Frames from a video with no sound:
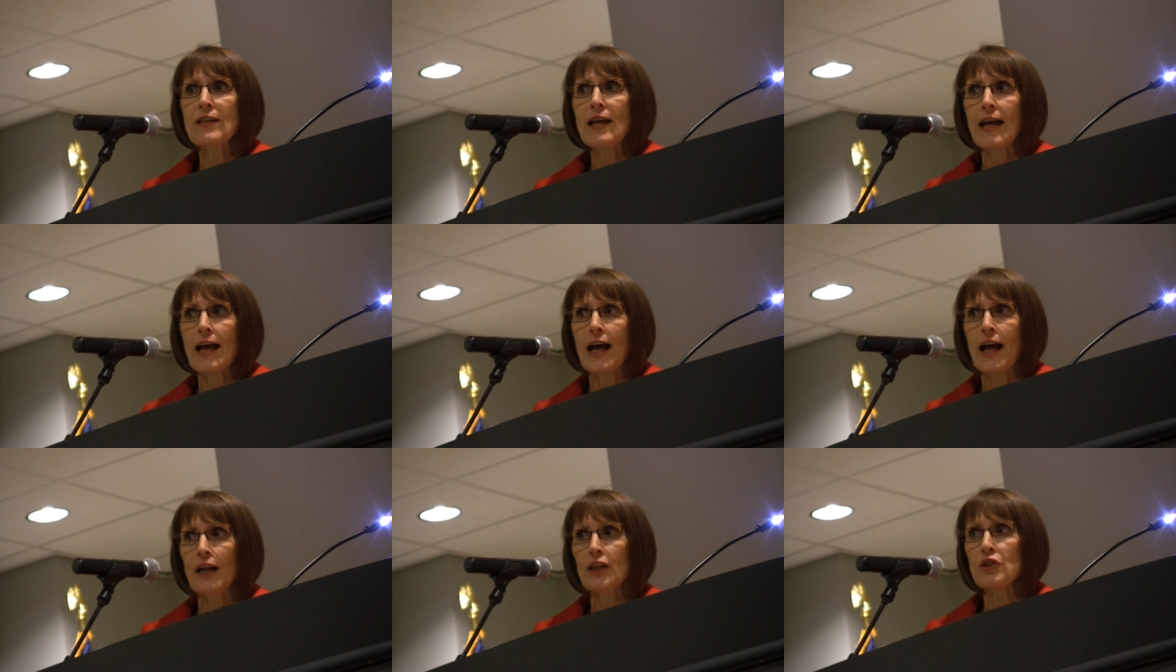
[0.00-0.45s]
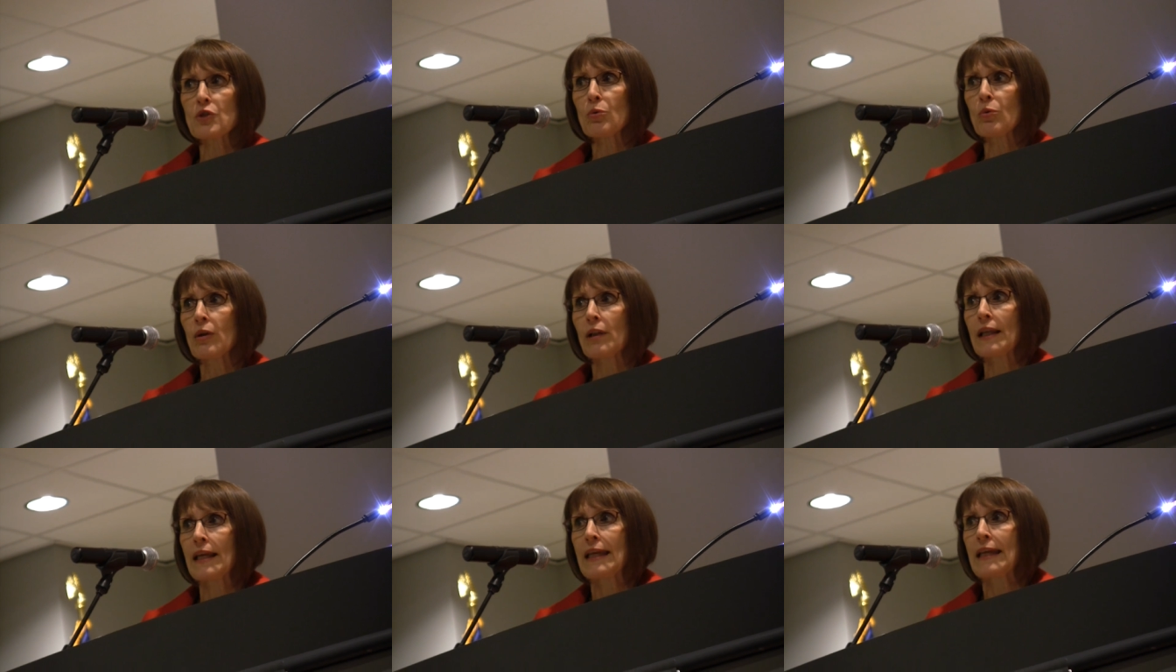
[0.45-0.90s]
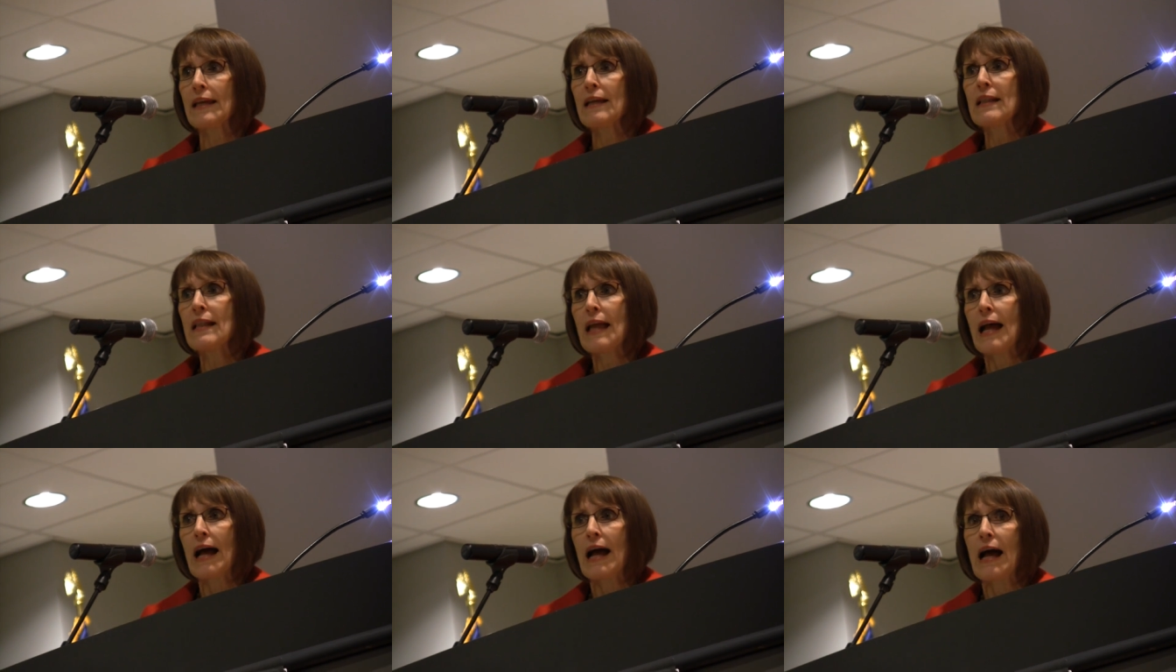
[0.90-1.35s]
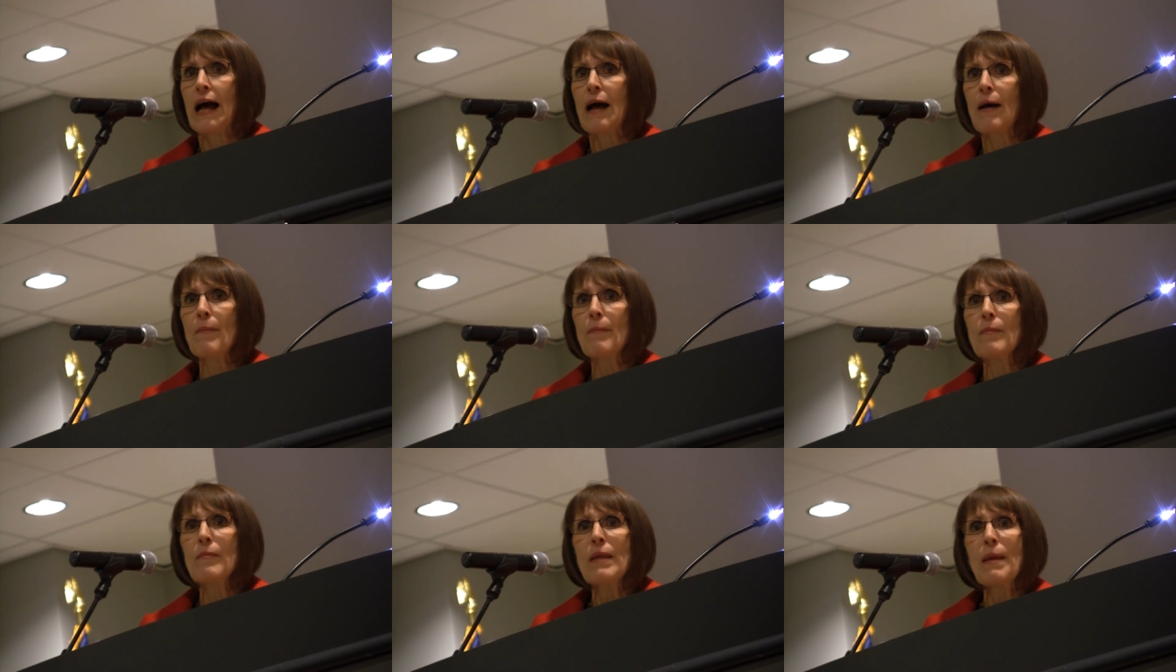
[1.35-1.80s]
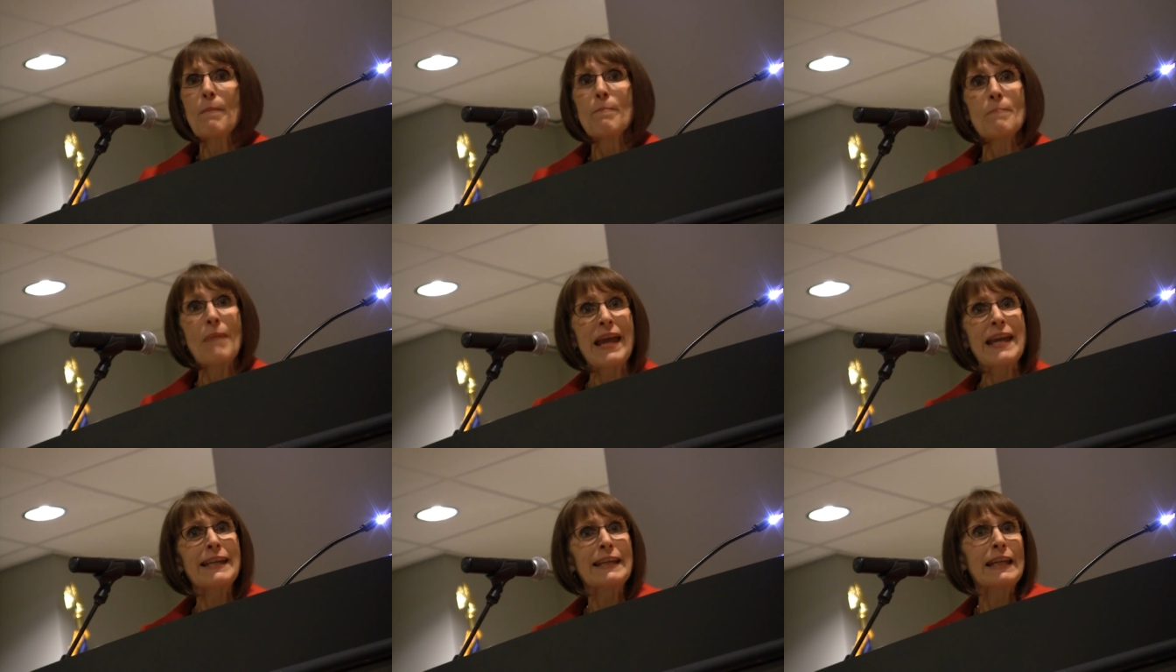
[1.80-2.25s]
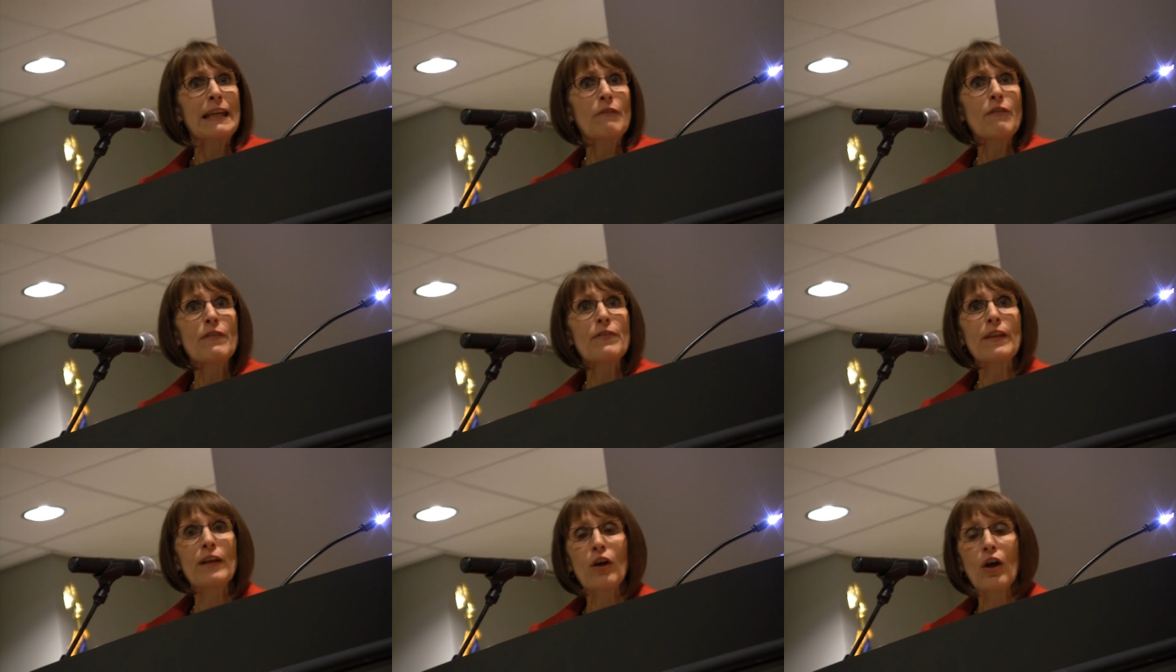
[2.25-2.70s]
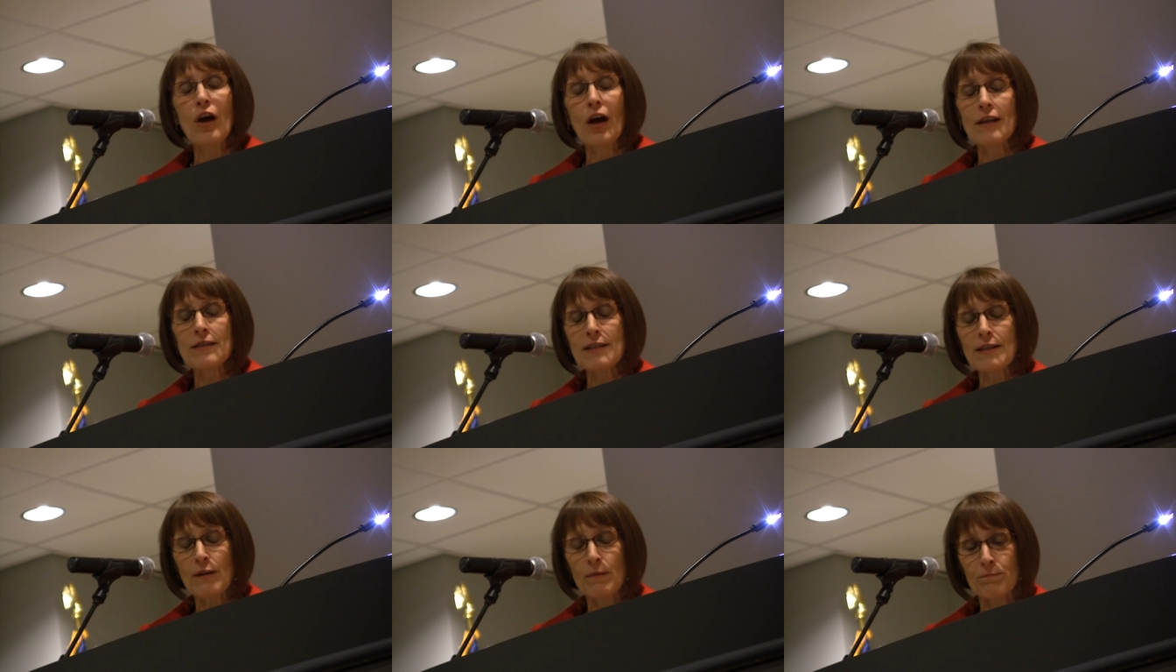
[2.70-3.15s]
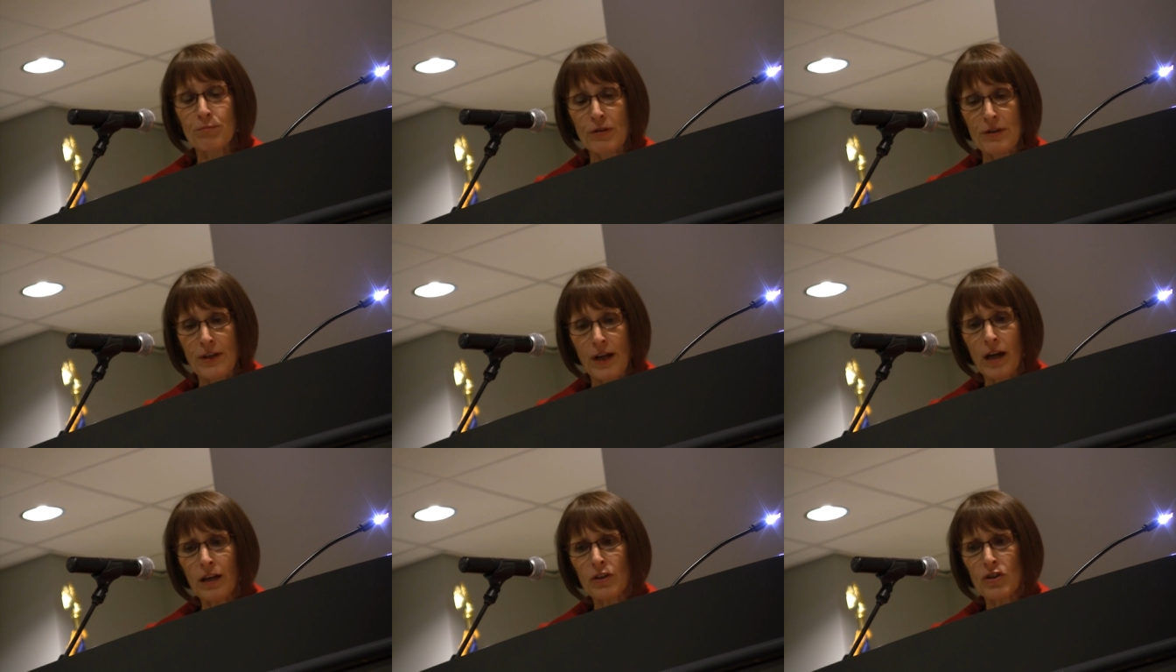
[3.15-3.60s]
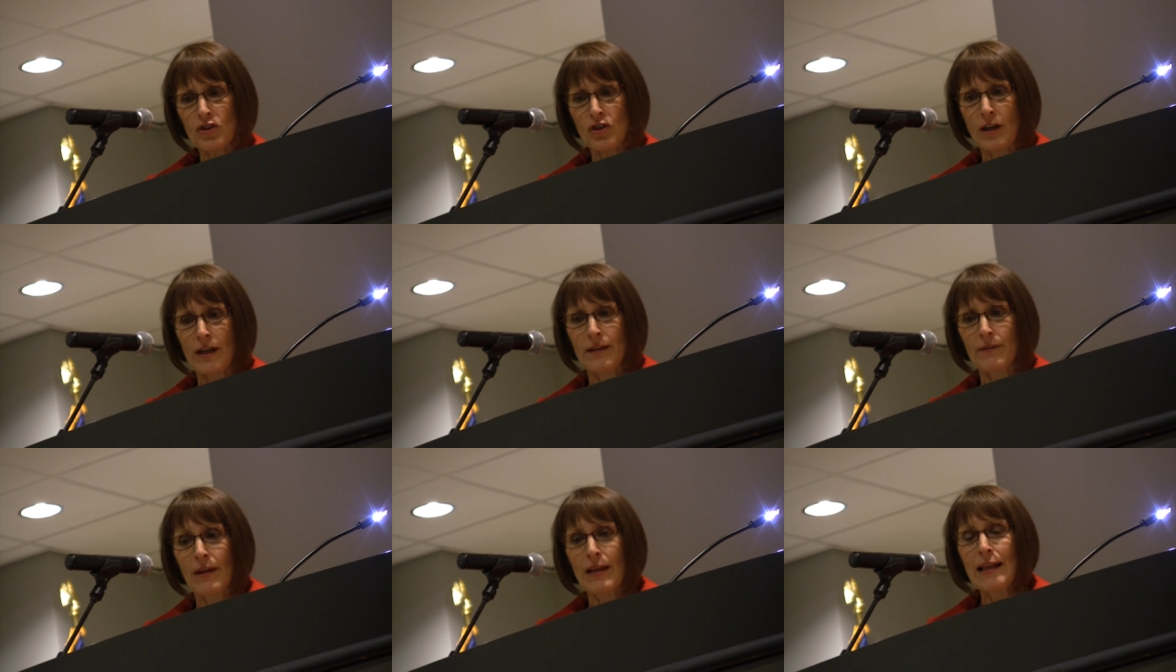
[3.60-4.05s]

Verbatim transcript: to actually um, make even the cost of production.